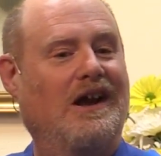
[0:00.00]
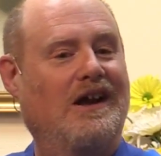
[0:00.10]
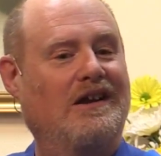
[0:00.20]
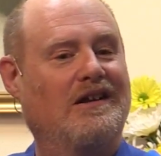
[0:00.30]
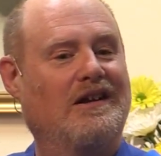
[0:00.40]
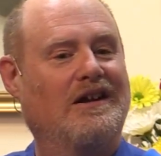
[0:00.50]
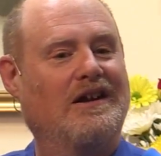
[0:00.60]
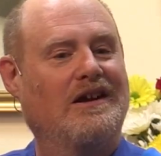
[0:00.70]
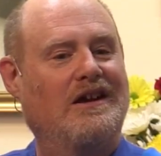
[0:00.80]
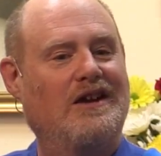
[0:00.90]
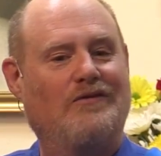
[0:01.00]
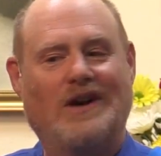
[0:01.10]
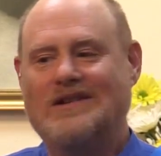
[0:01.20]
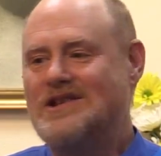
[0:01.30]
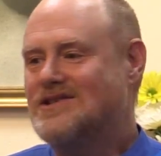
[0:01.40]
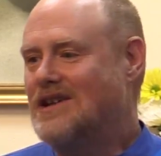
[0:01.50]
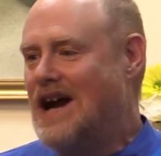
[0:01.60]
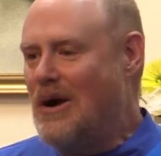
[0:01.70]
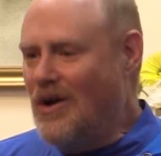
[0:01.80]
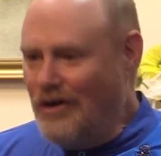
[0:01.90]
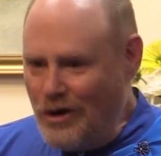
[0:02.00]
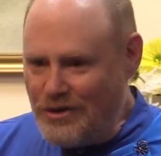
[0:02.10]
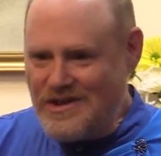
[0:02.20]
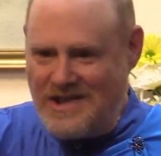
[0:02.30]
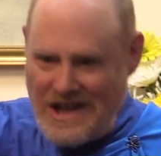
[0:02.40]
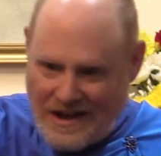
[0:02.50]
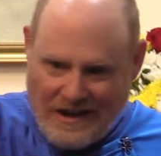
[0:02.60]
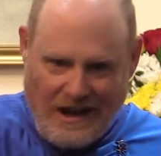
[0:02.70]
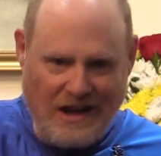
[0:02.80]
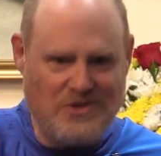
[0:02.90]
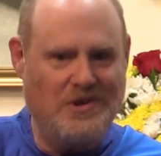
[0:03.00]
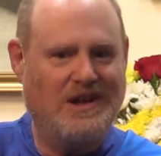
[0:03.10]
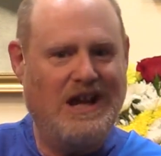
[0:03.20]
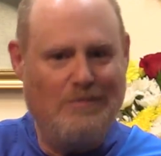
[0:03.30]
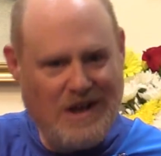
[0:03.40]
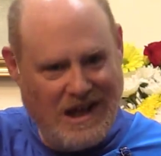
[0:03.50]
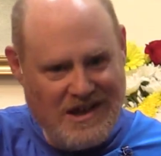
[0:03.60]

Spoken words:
And he finally said, how on earth is he going to extricate me?